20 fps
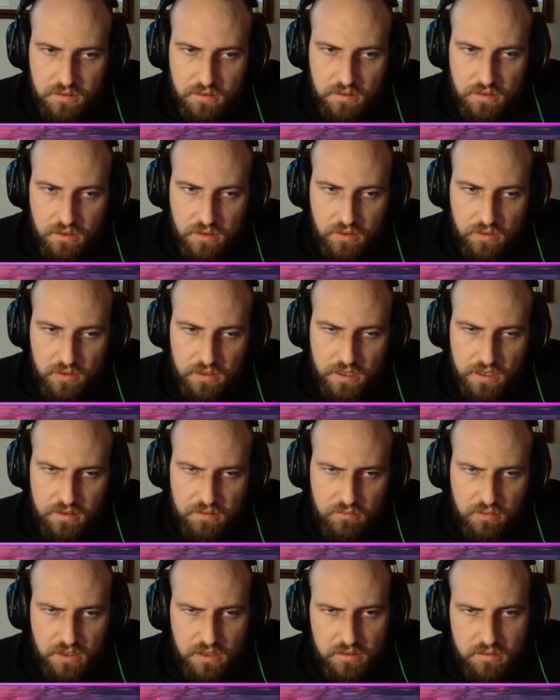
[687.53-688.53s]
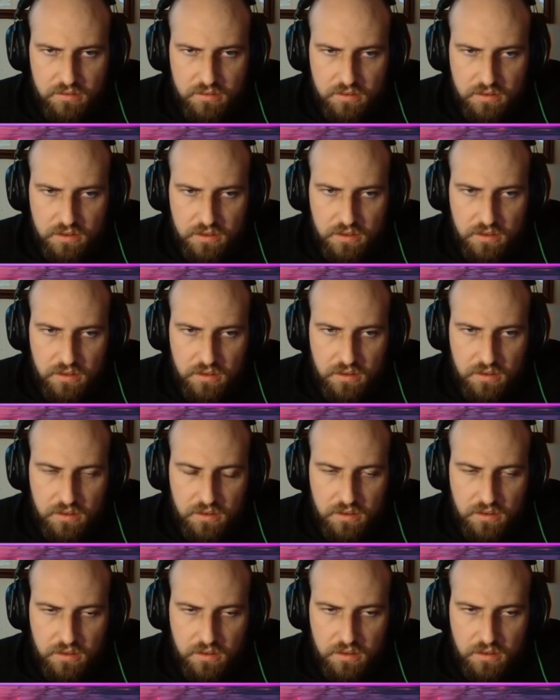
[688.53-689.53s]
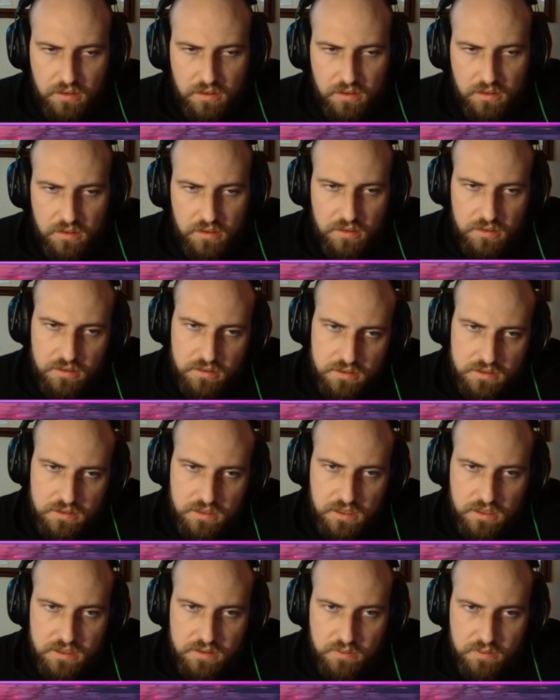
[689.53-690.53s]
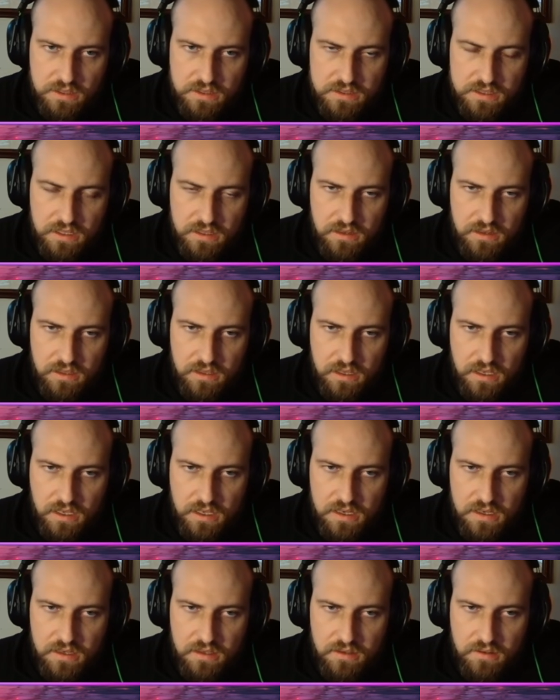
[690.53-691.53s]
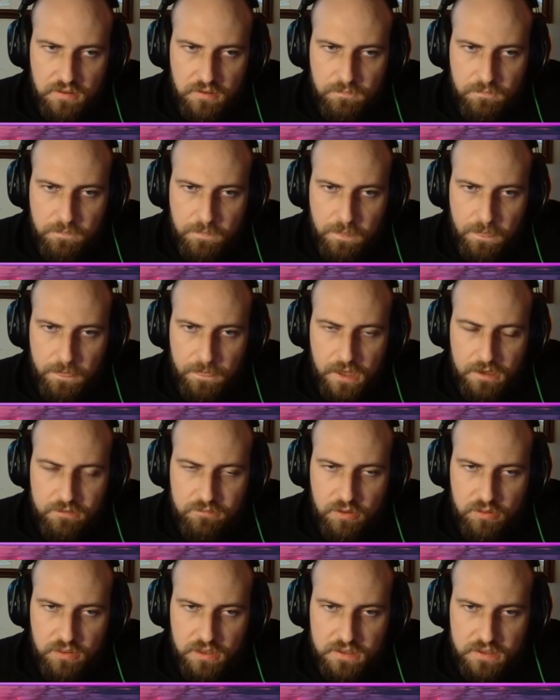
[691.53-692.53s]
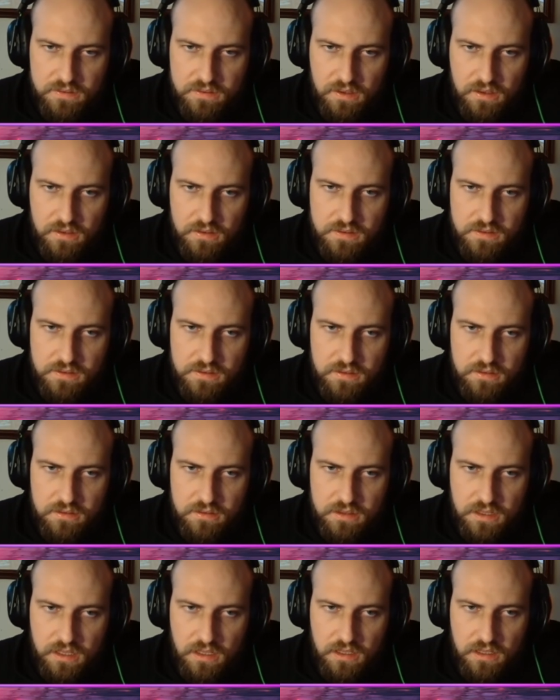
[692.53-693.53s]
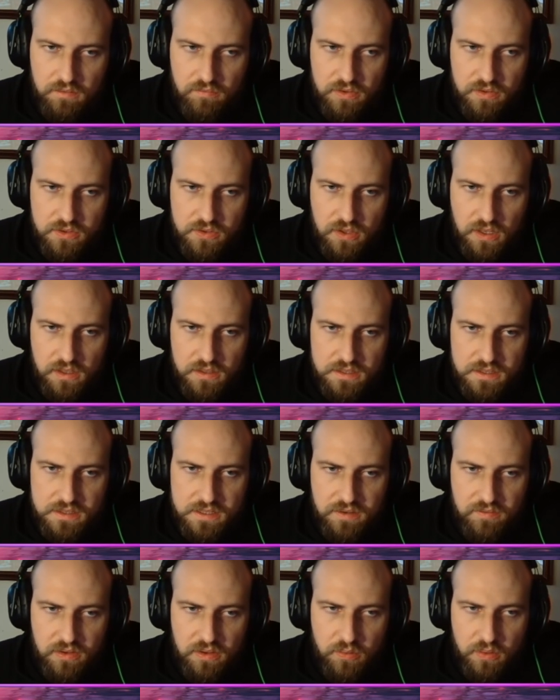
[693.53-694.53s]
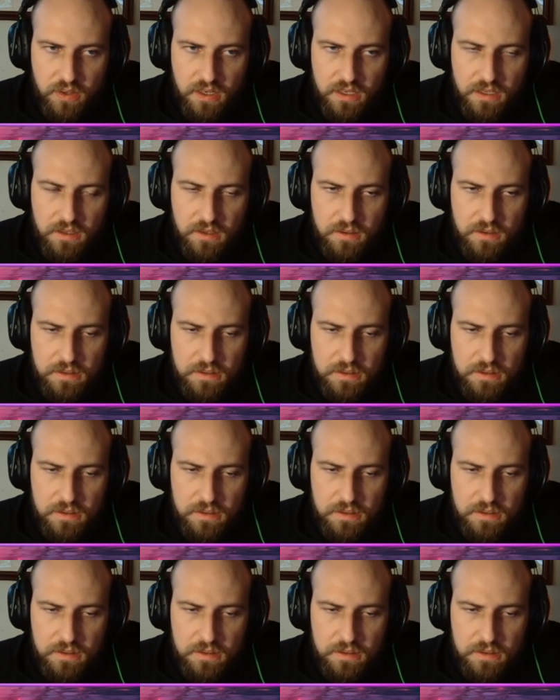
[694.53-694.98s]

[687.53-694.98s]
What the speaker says: No, yeah, well, here takes. We could take the knight. Maybe that does. Just kind of infiltrate on the 7th rank.